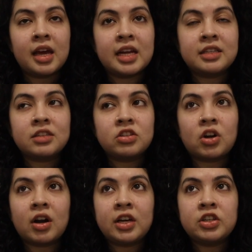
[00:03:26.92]
it's
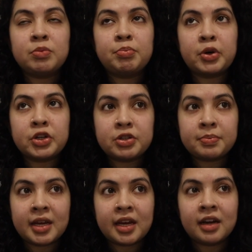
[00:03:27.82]
starting to push
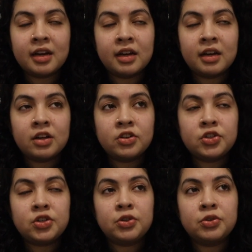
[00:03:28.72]
me
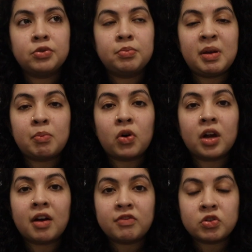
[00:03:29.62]
to be more
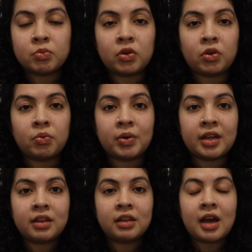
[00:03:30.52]
comfortable
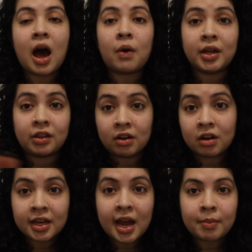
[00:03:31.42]
with how I look
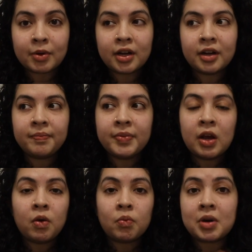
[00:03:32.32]
on camera,
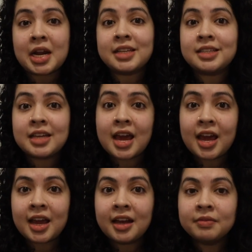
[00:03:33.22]
what I
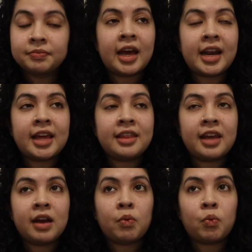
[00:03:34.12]
say. And I
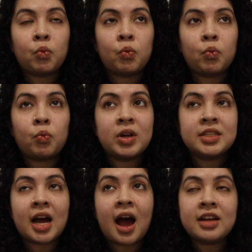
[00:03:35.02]
think
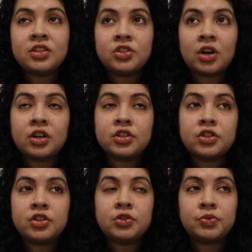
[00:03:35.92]
once I start
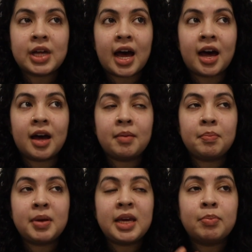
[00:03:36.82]
to do that,
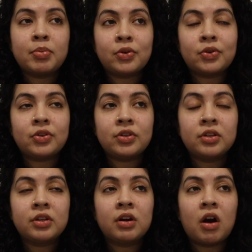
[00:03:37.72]

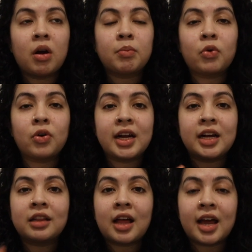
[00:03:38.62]
people are more
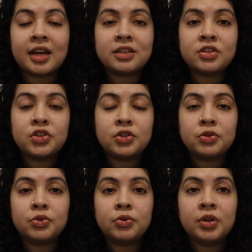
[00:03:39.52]
inclined
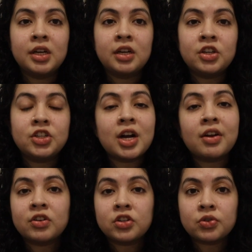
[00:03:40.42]
to
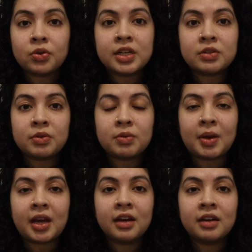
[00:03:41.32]
share their stories with
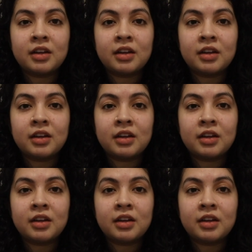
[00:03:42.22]
me,